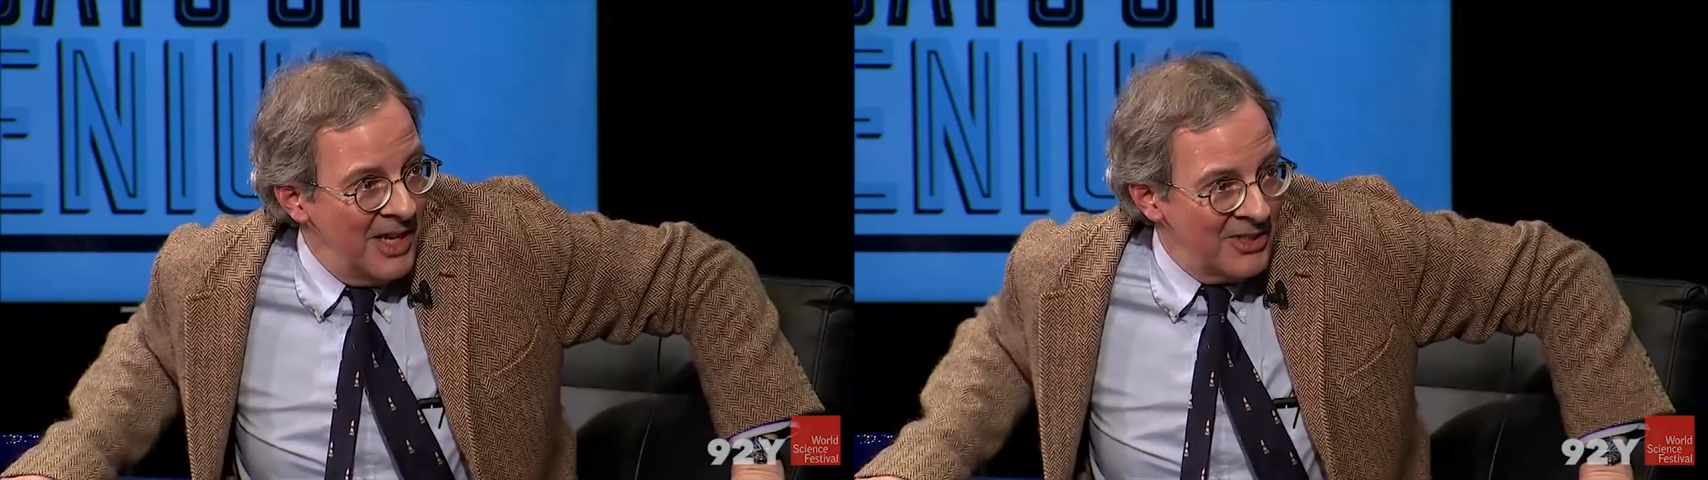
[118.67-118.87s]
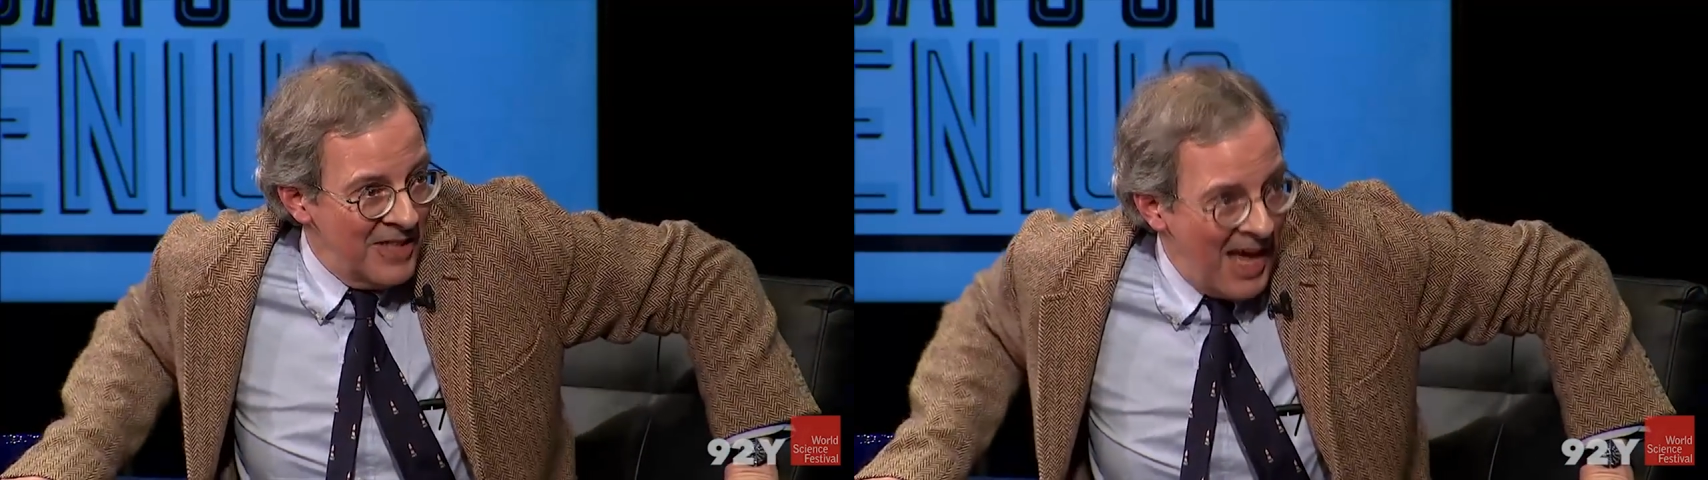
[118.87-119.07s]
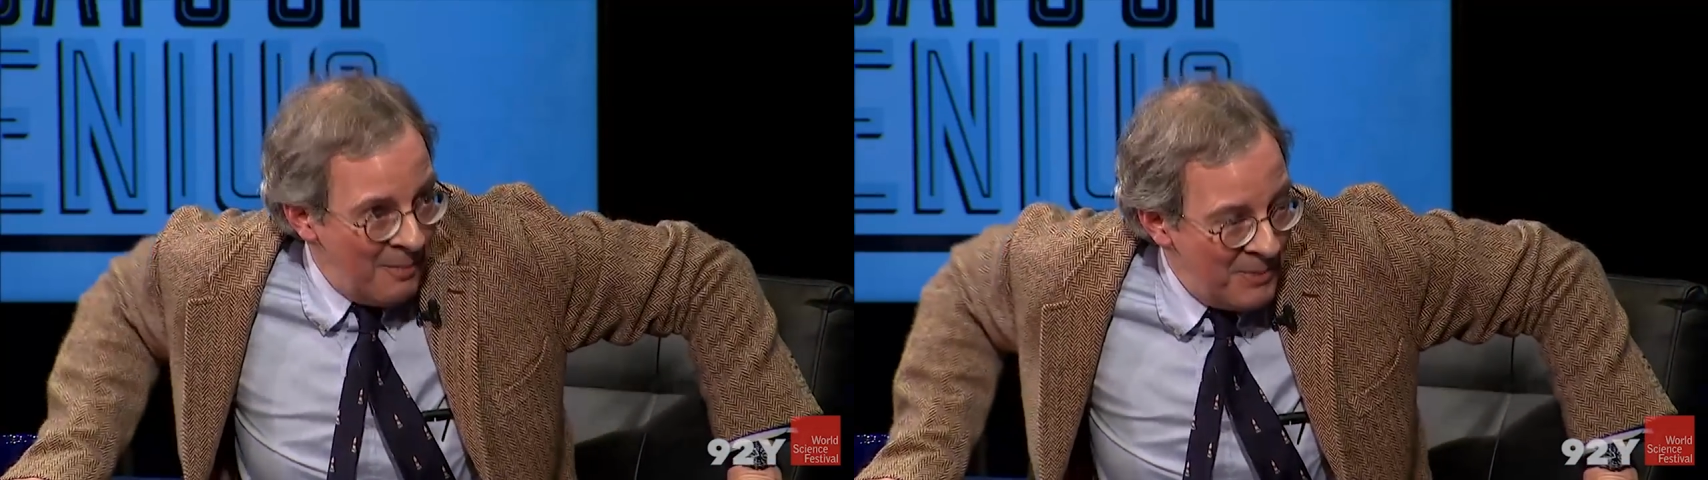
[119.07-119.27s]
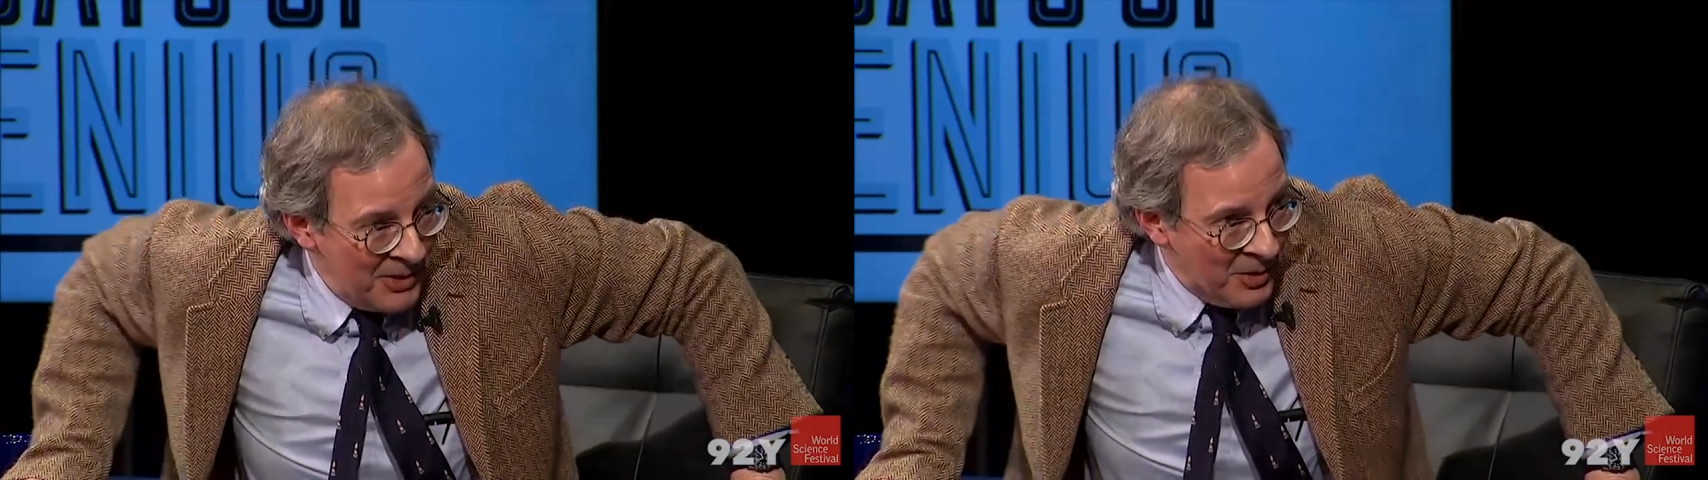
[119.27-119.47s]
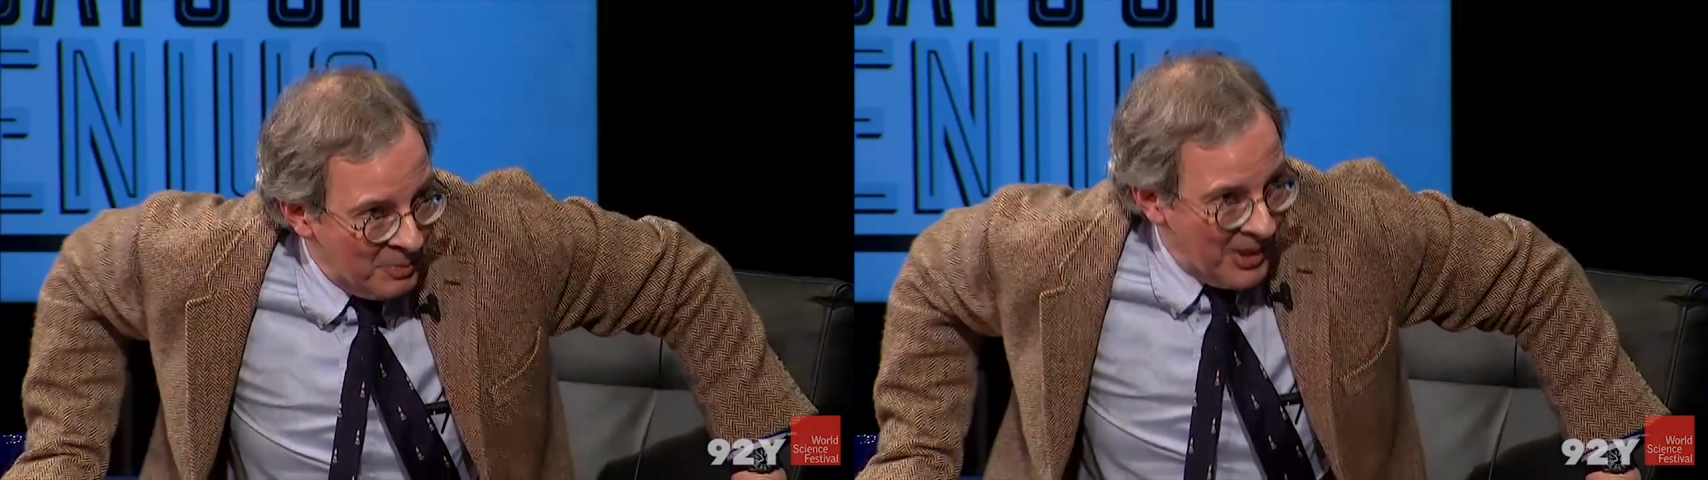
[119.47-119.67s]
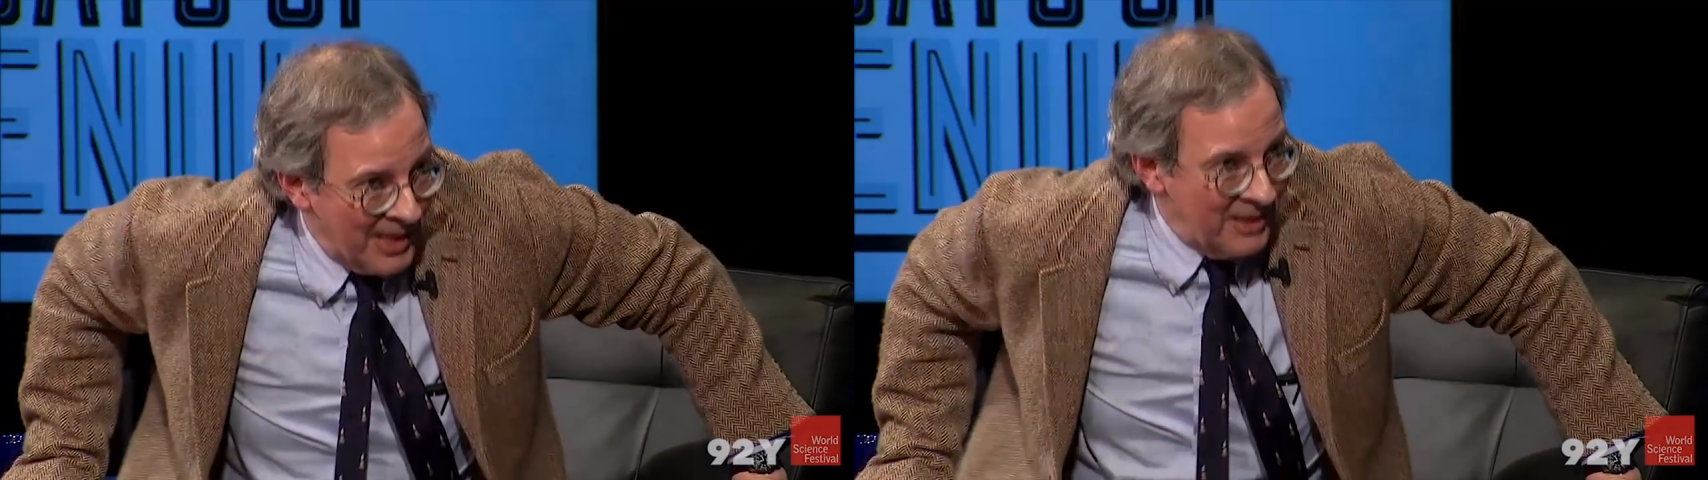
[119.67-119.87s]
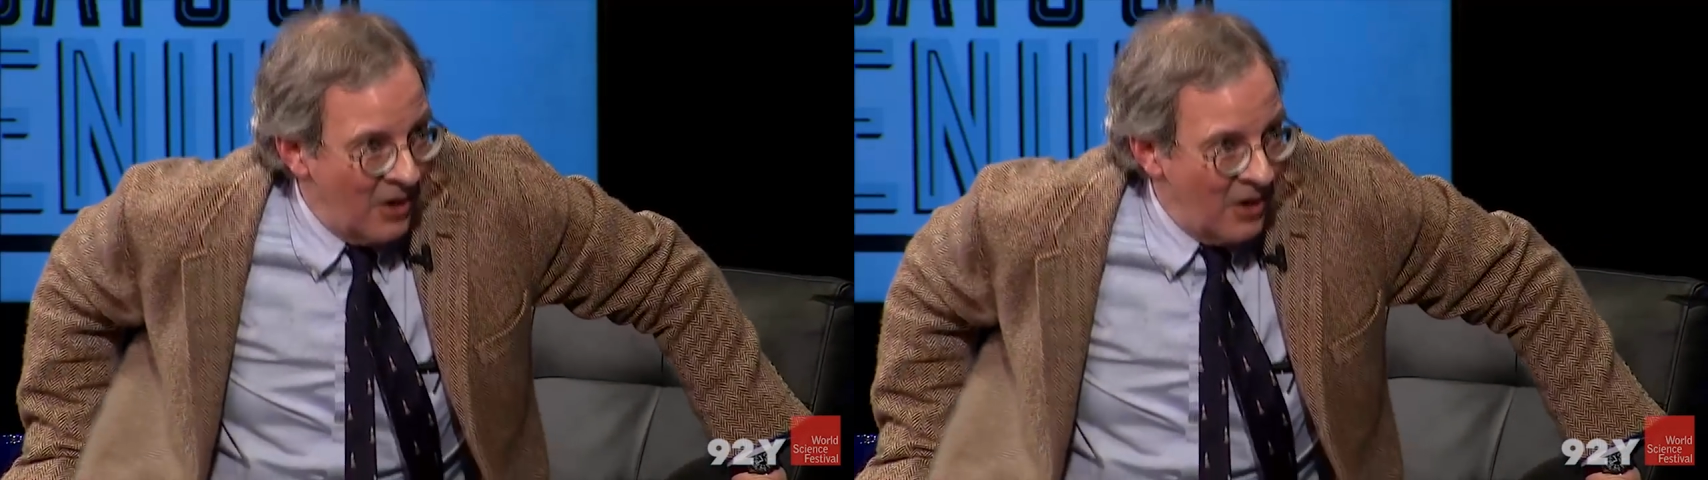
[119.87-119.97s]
It's not a bigger brain.